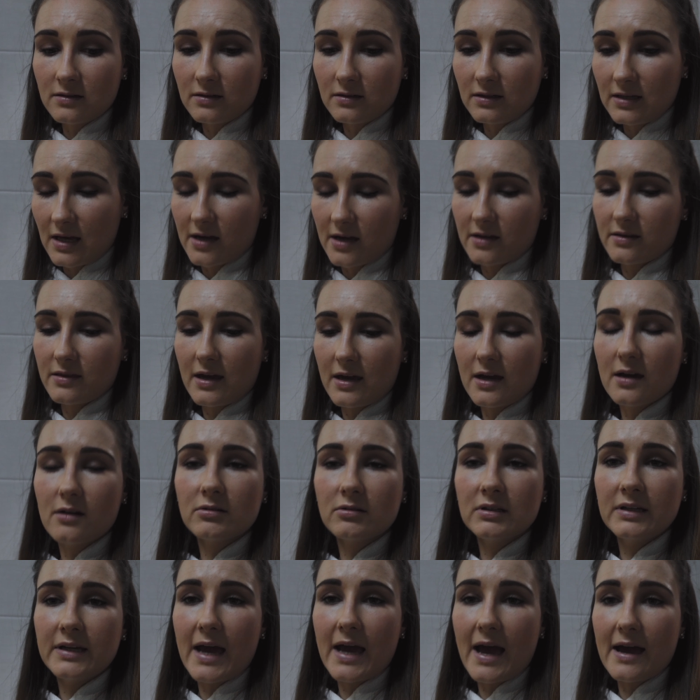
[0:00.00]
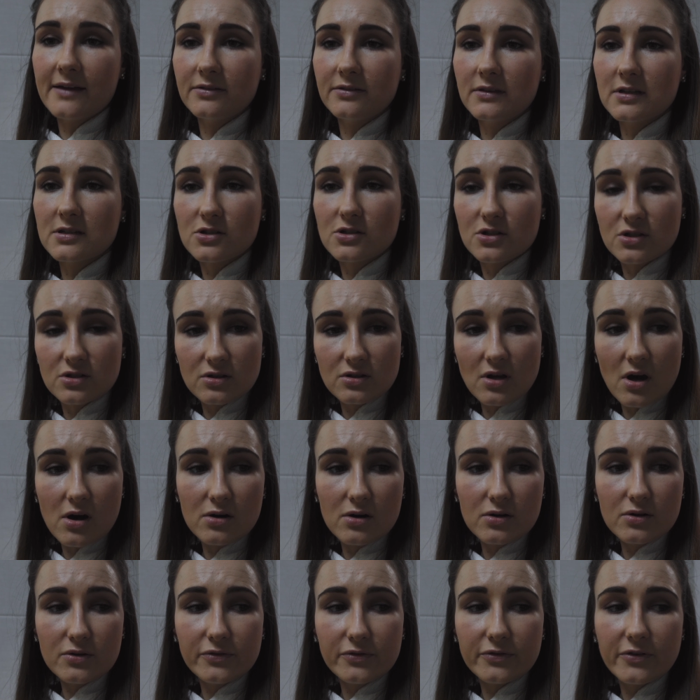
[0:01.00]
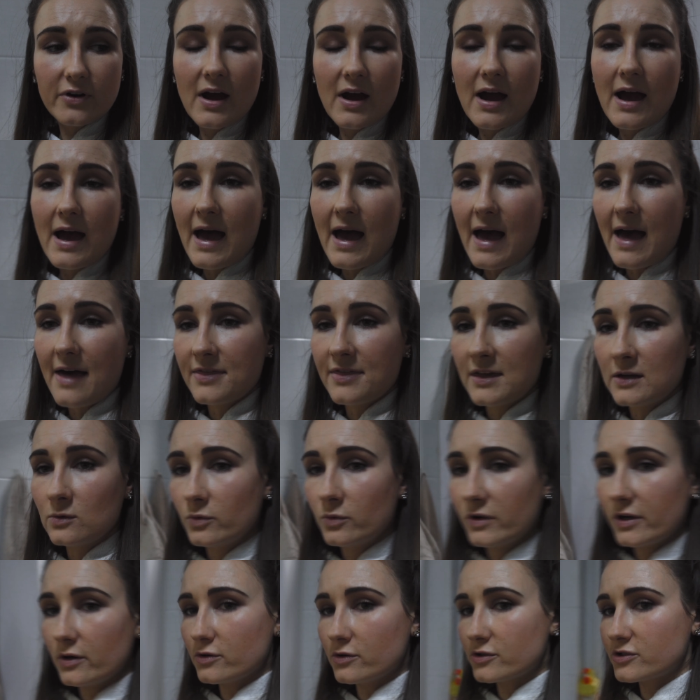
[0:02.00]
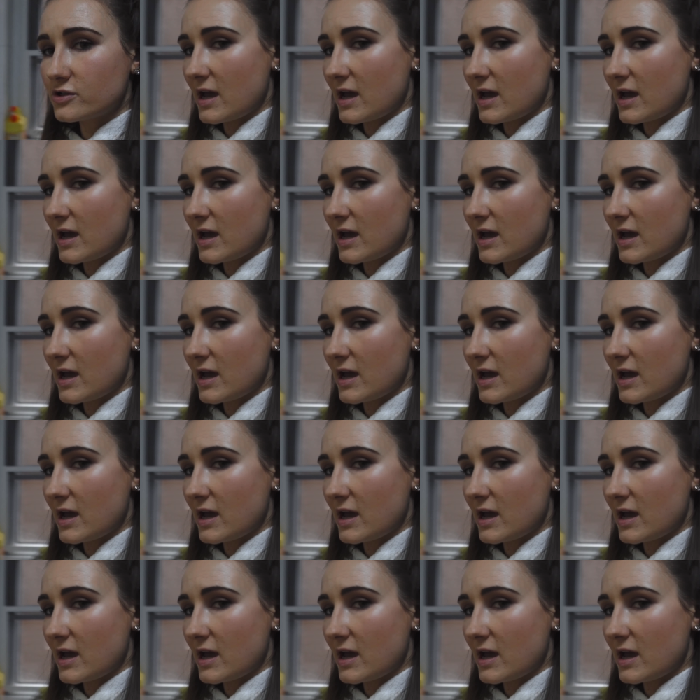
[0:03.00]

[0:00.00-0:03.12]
yeah, they only had the stove. And then we also